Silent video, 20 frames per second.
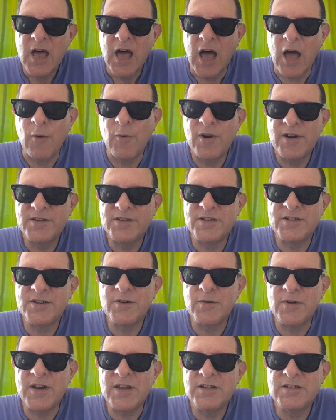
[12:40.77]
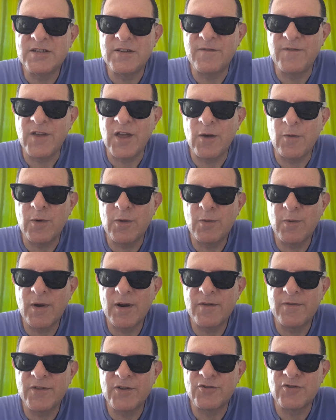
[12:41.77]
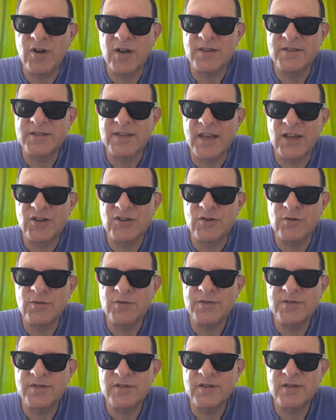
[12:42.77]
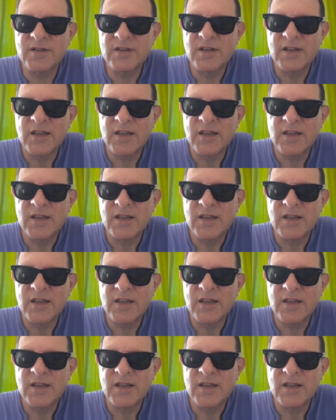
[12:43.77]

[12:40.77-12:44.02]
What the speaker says: I wanted to do an interview with one of the transsexuals,